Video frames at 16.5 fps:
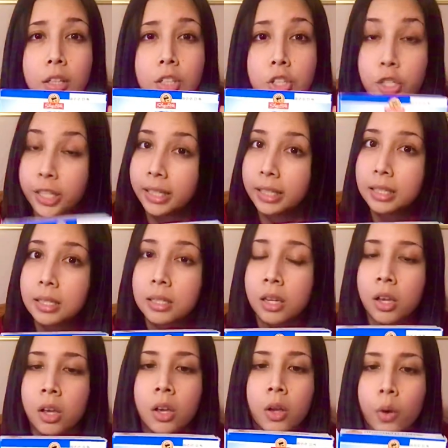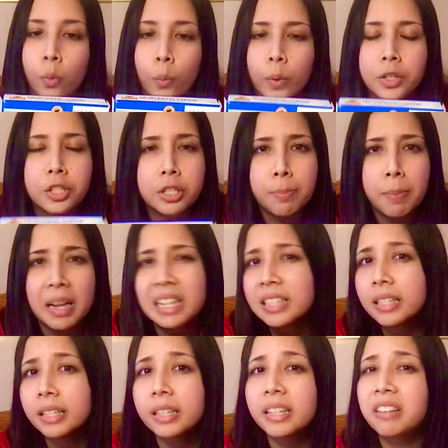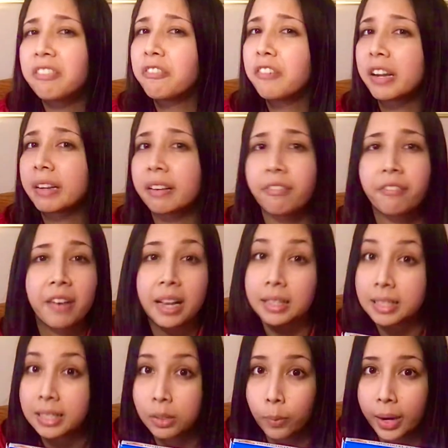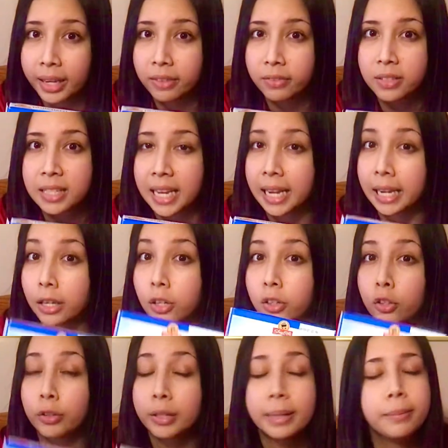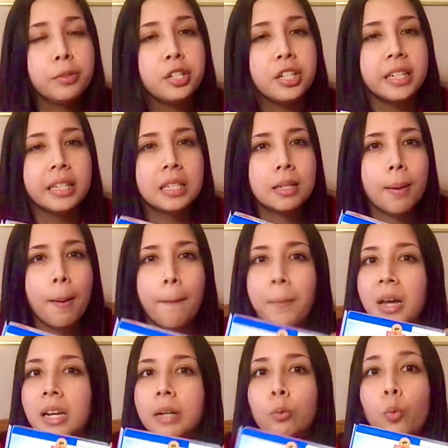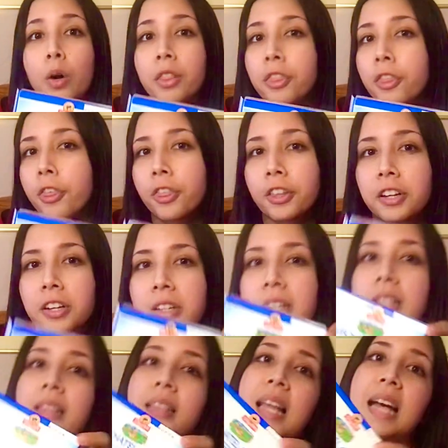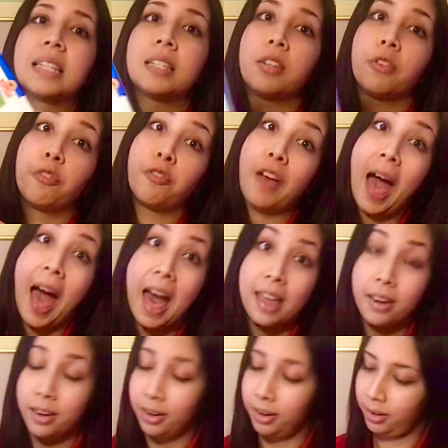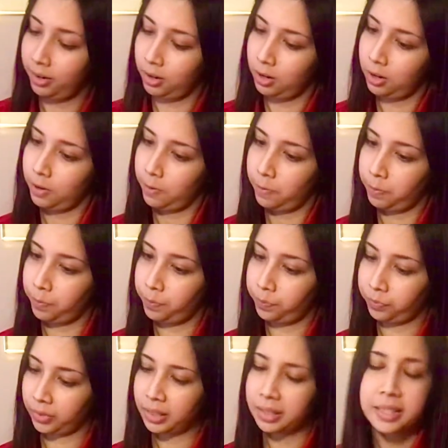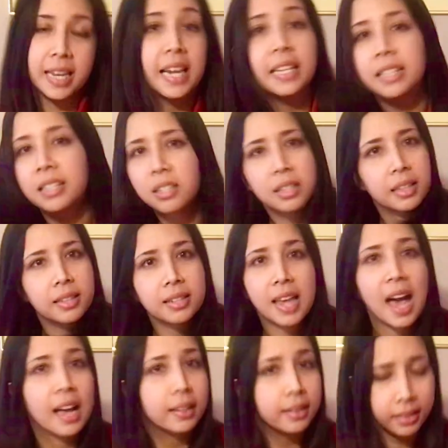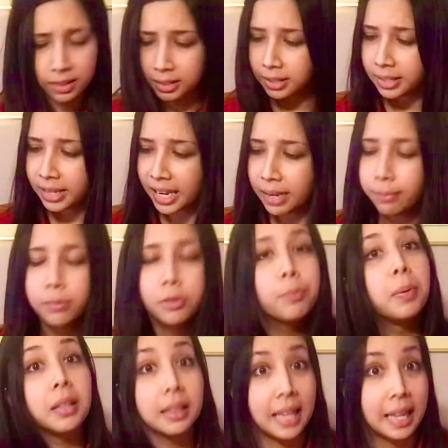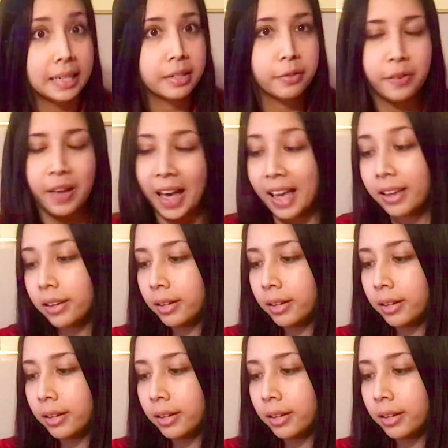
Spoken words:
cheese, which is basically a very fancy way of saying cream cheese, but 1/3 less fat. Tastes exactly the same, but less fat.